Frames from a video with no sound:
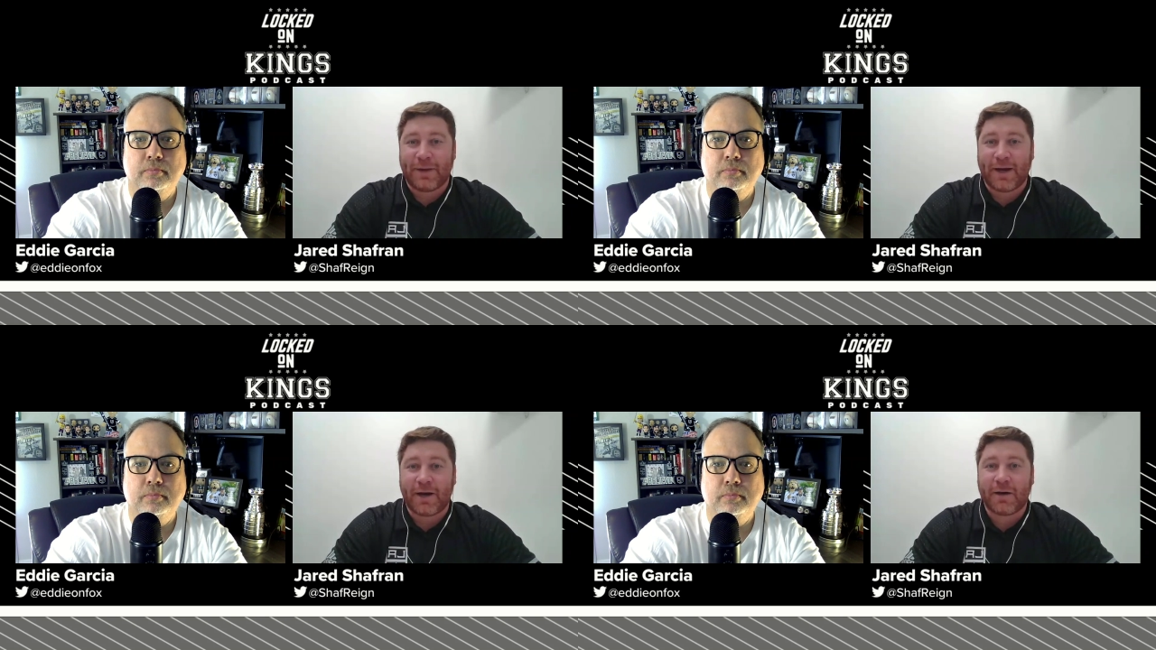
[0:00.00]

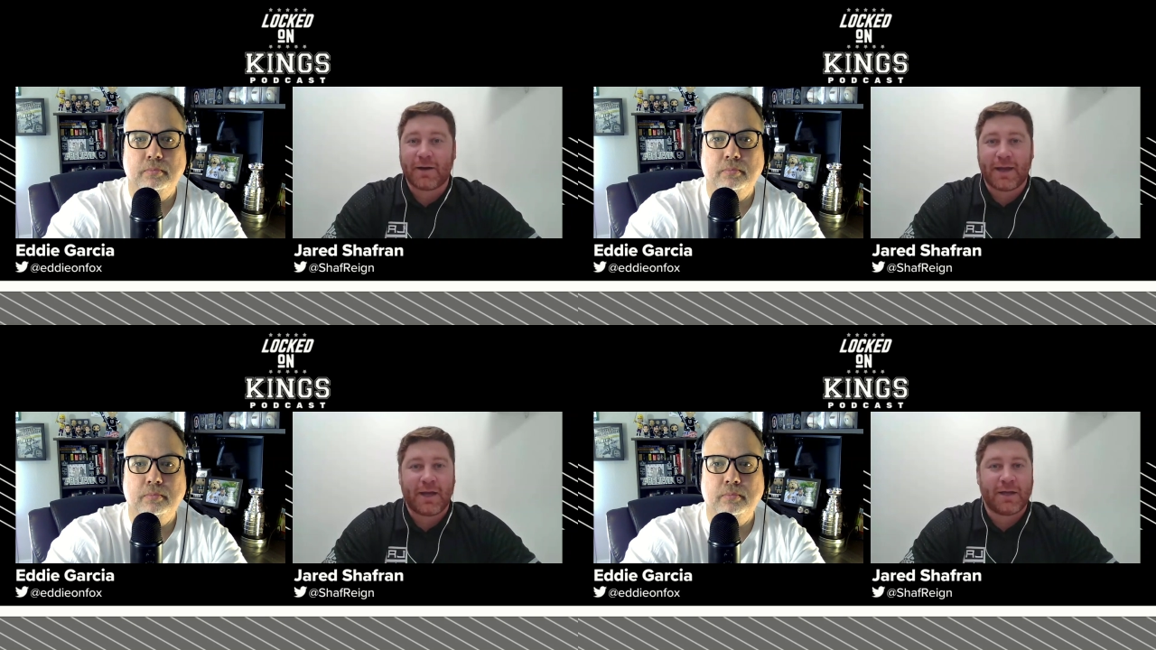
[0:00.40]
Speaker 1: player,
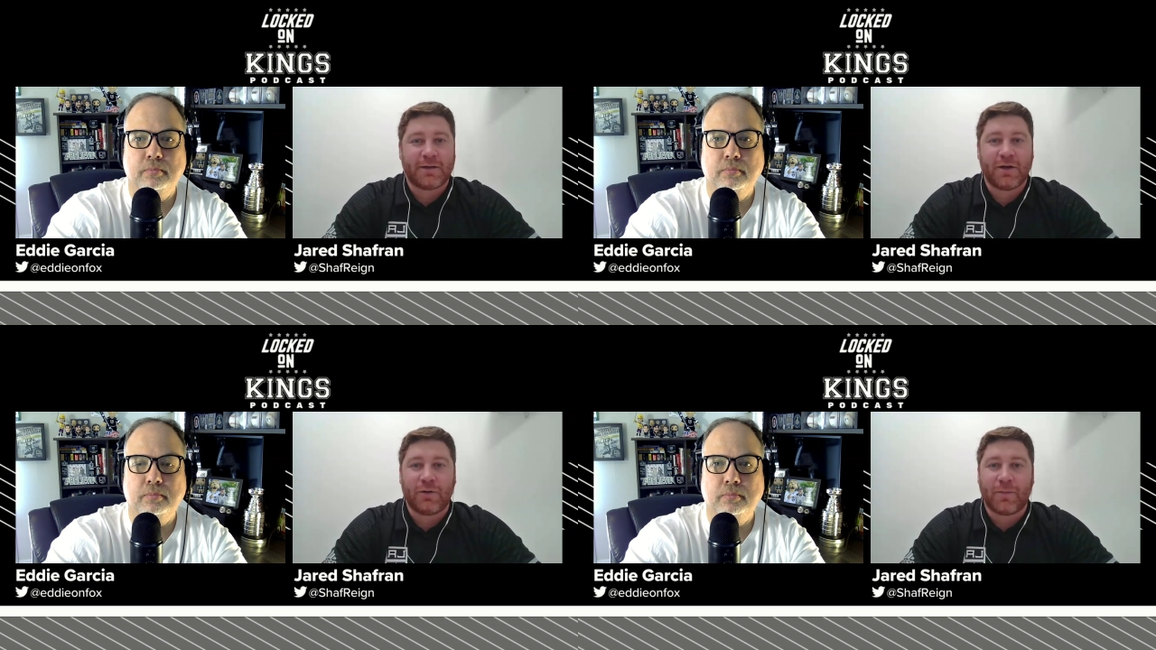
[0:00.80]

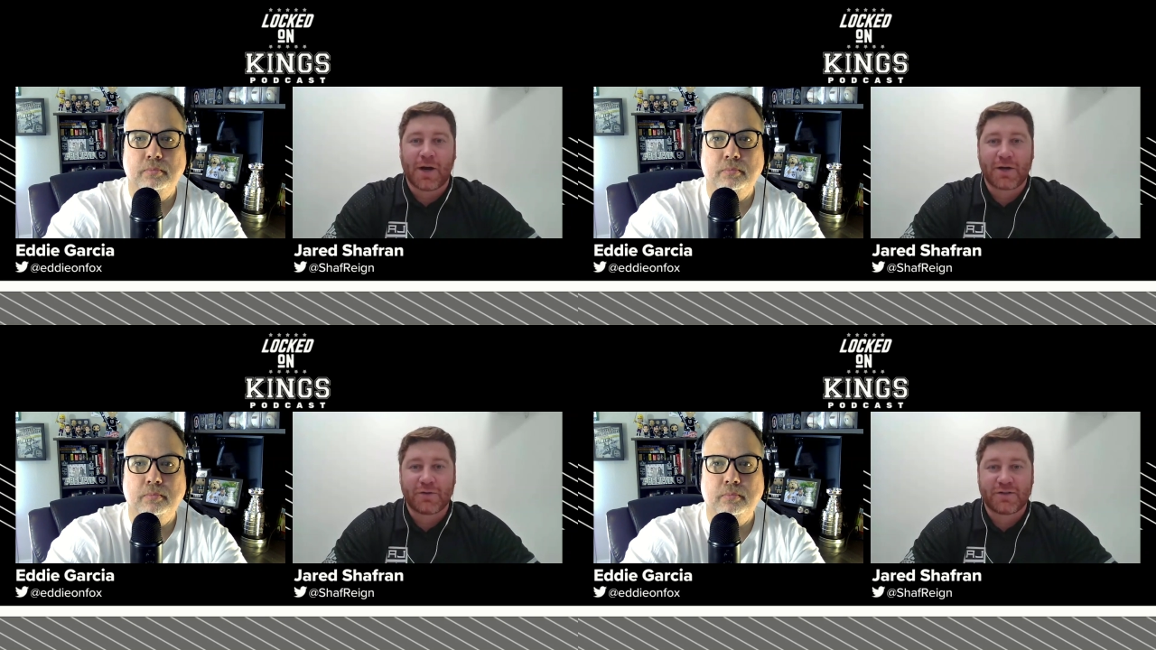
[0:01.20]
and you know
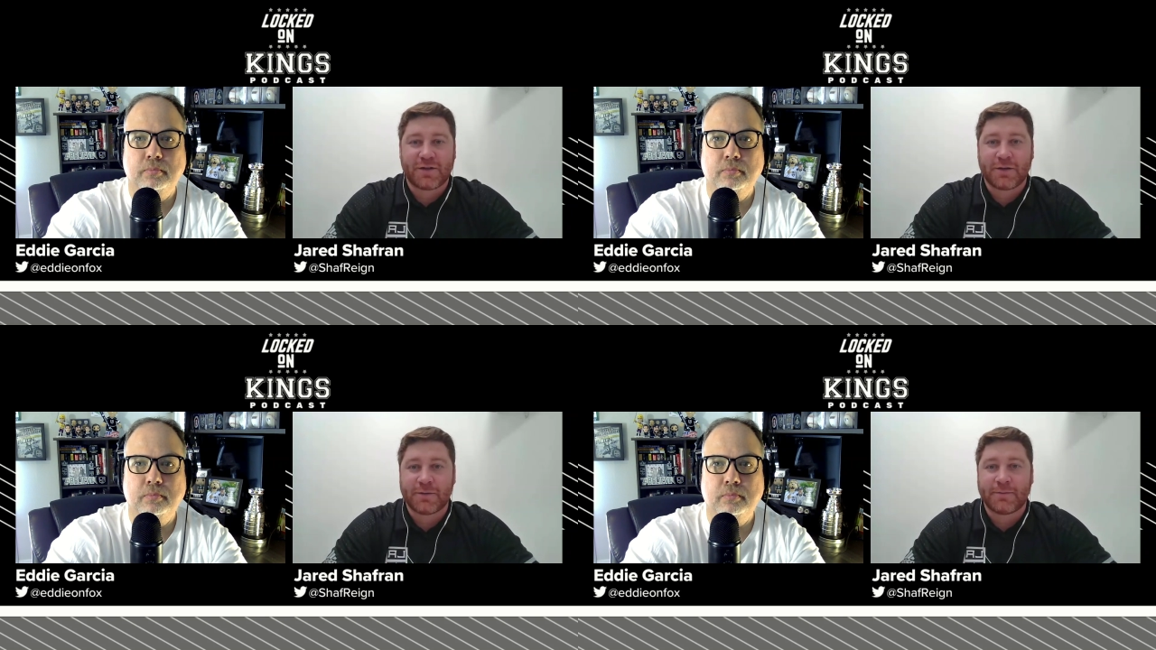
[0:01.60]
Marco
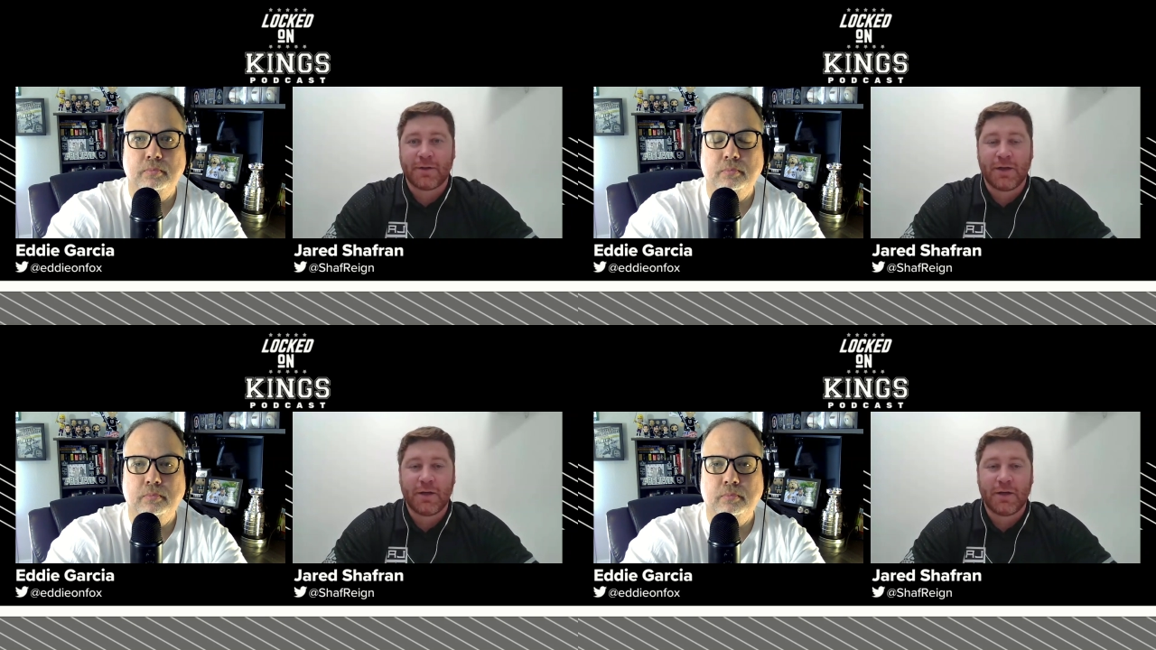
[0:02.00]
Sturm,